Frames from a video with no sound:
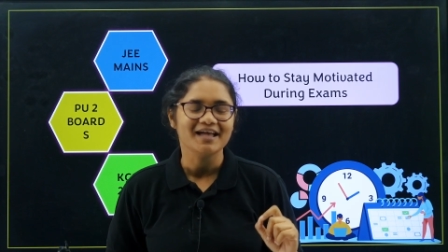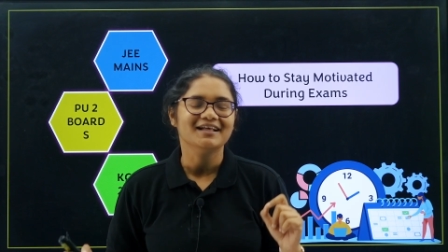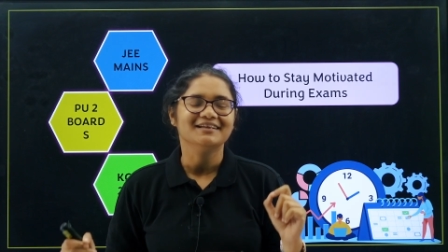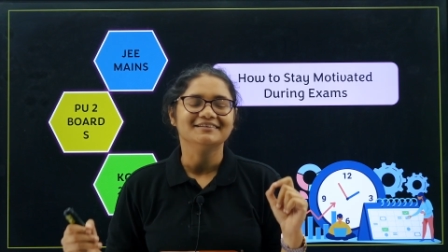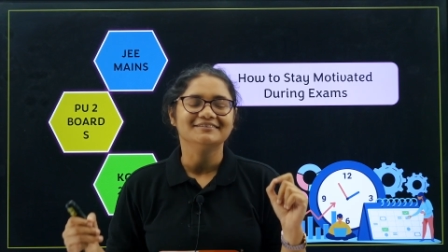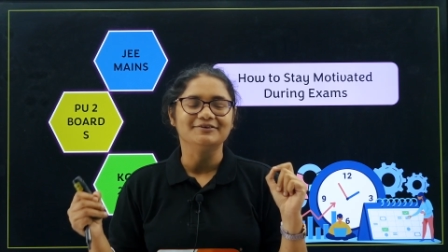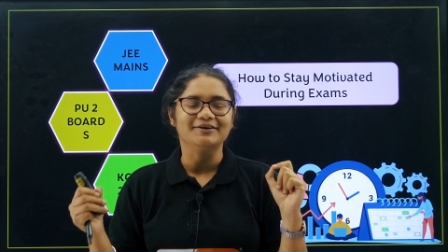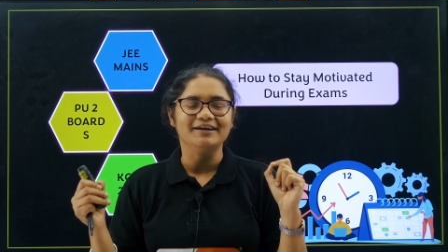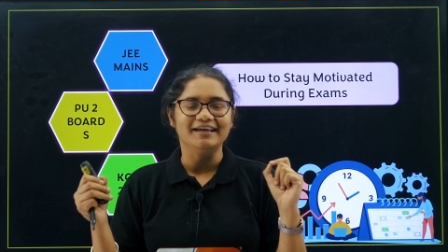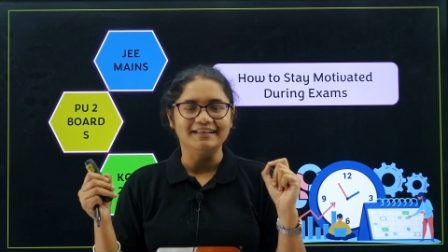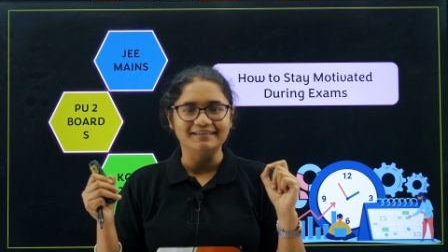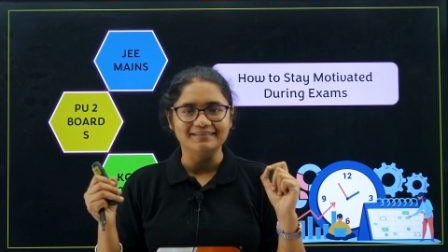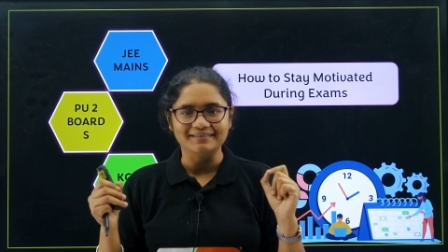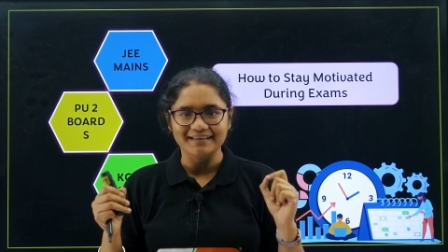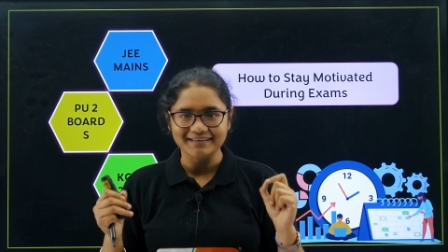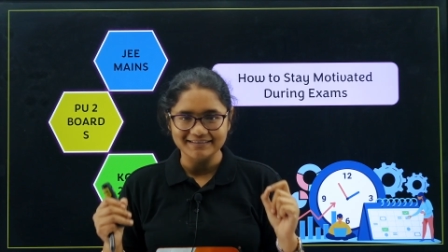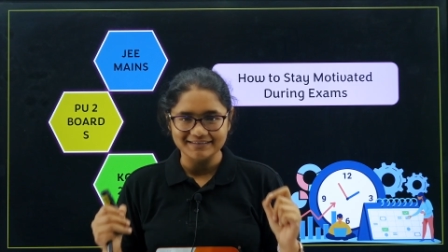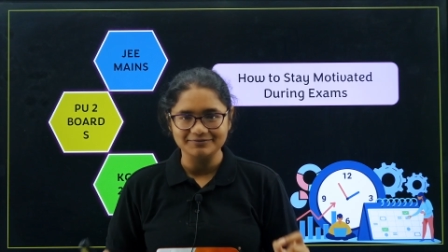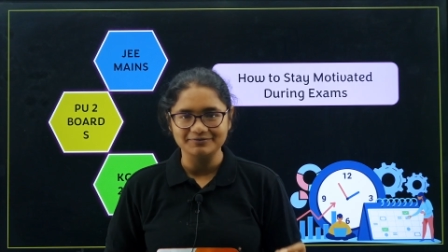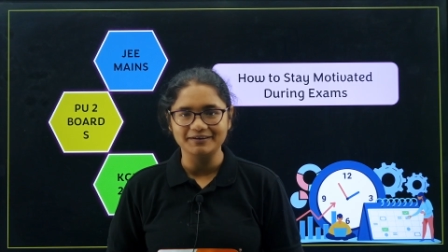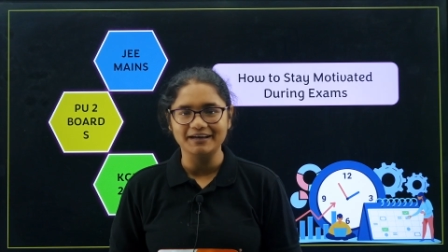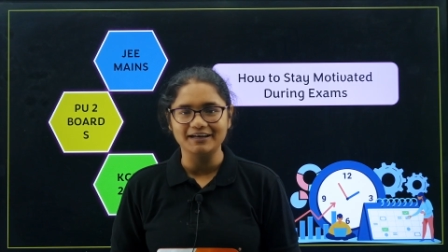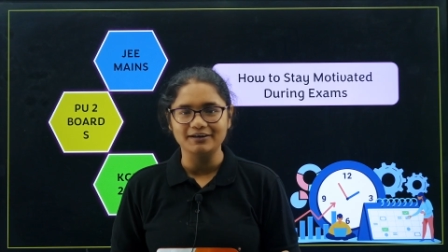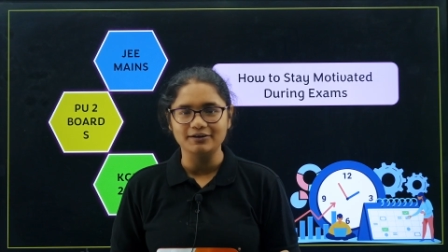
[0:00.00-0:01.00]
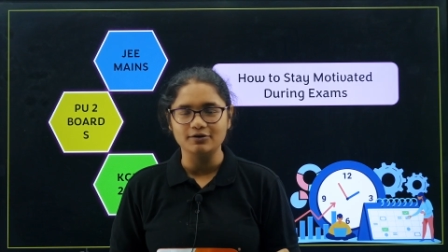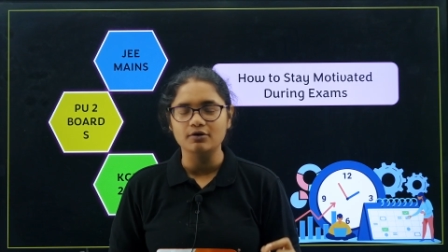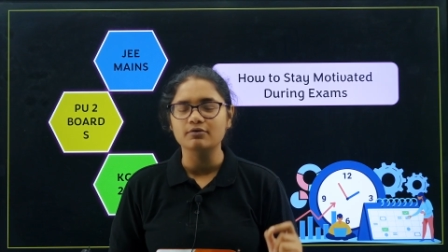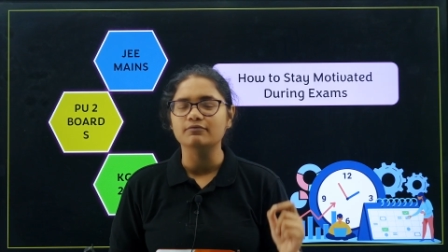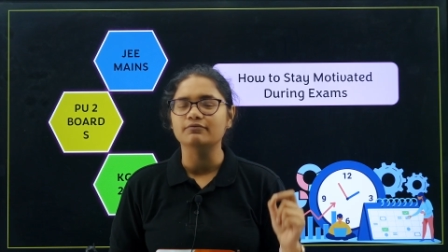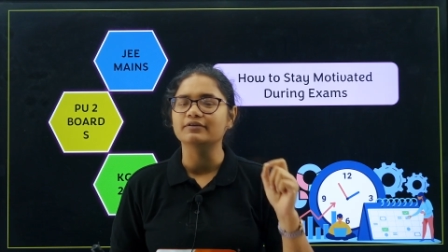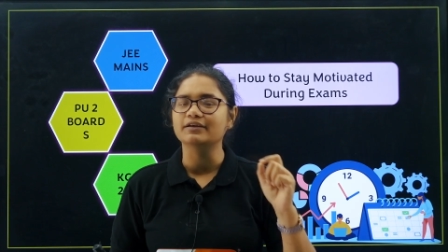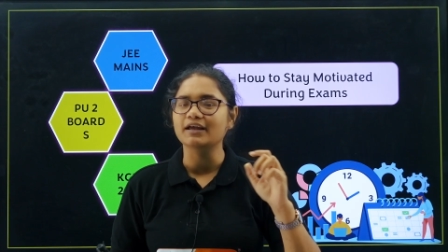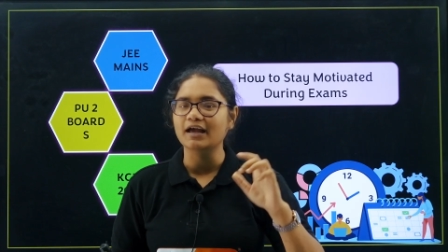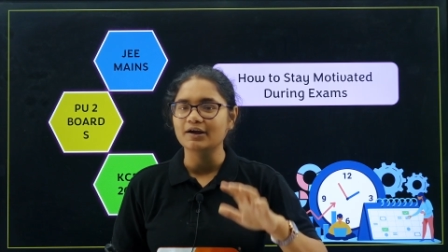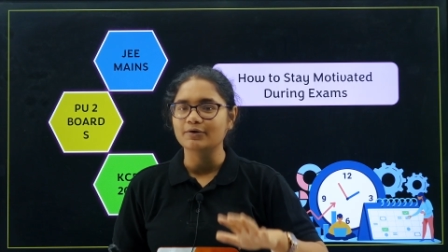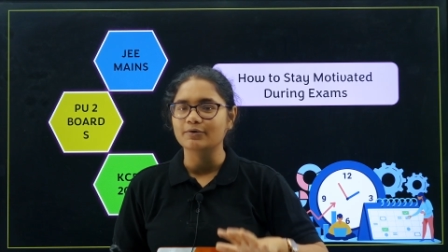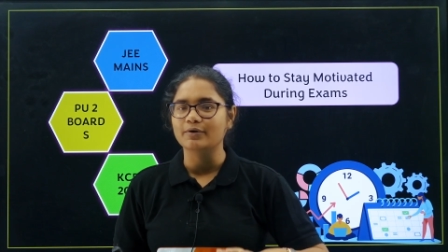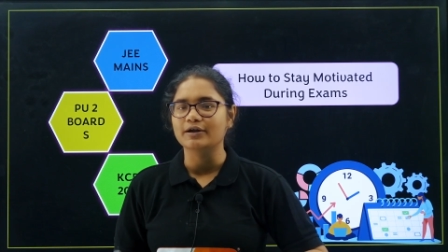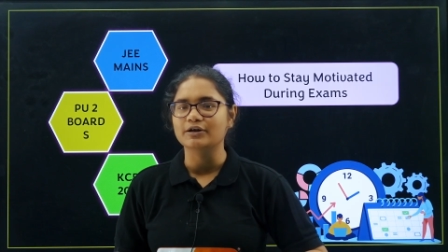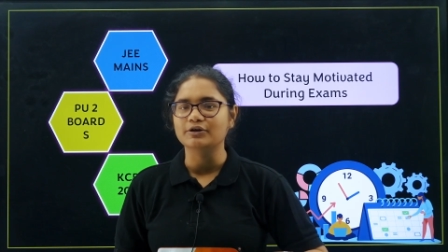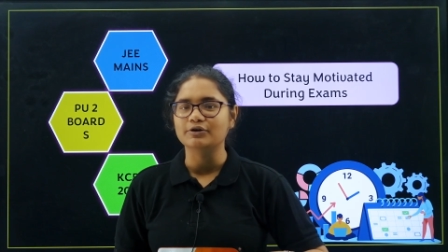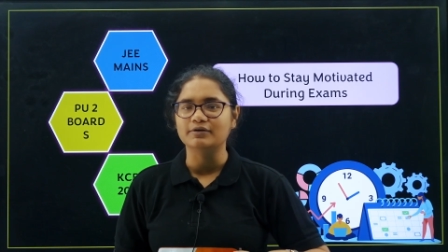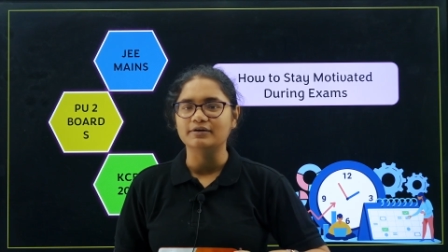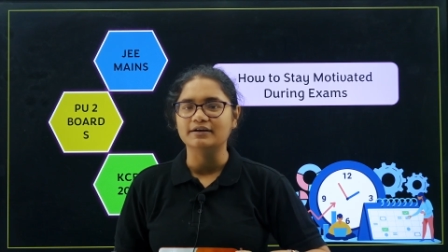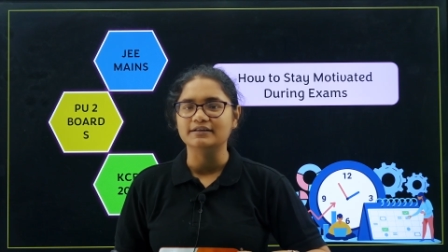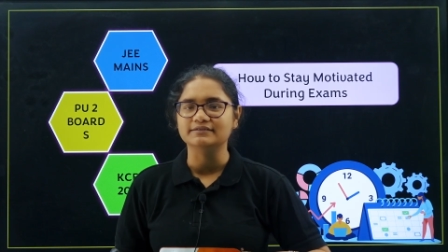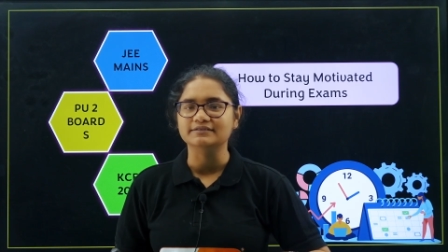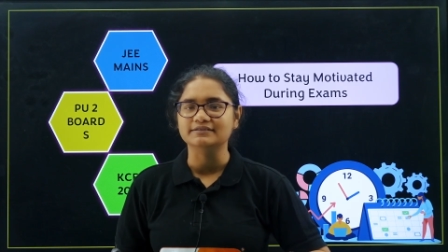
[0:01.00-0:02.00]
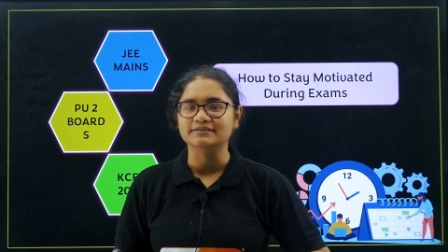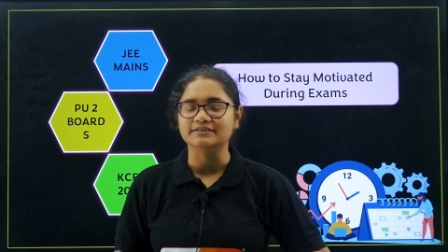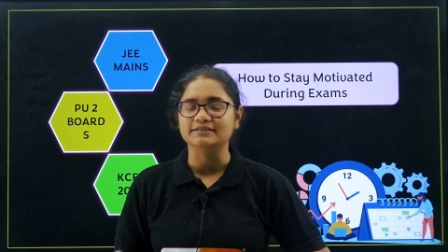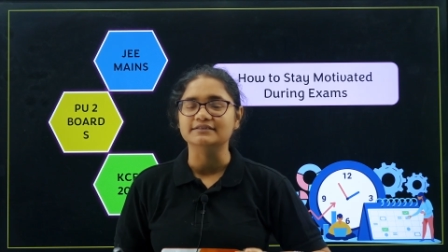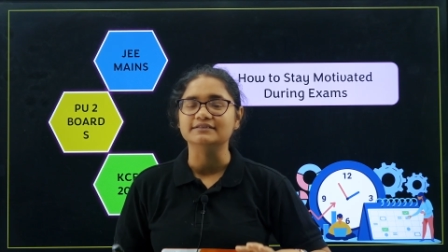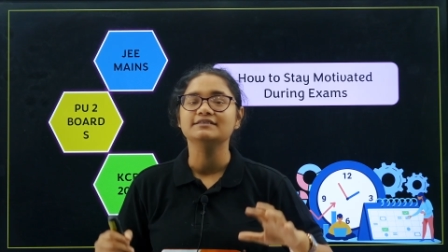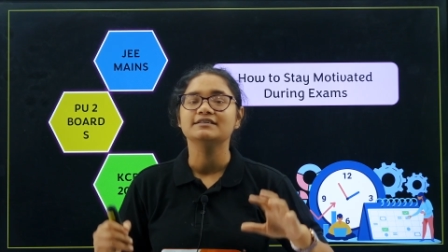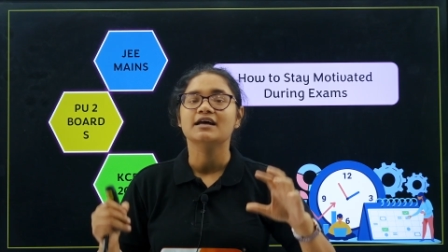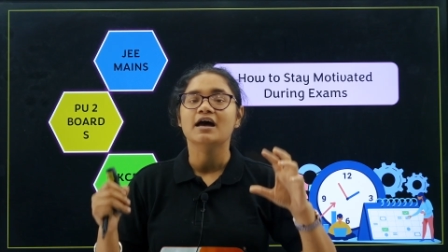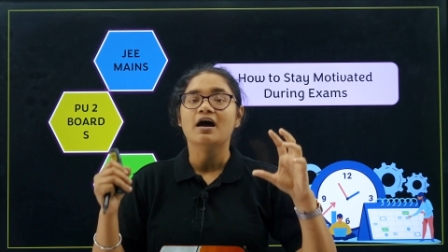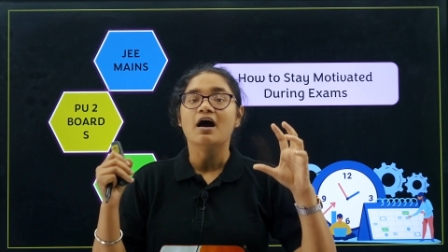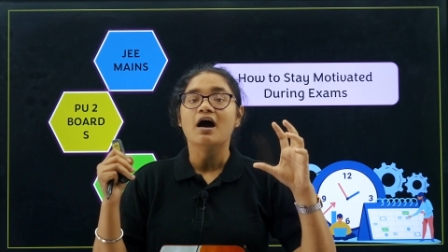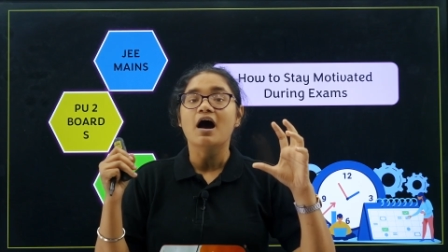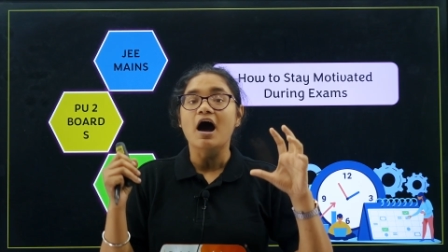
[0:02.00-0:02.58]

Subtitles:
So in this video, we are going to discuss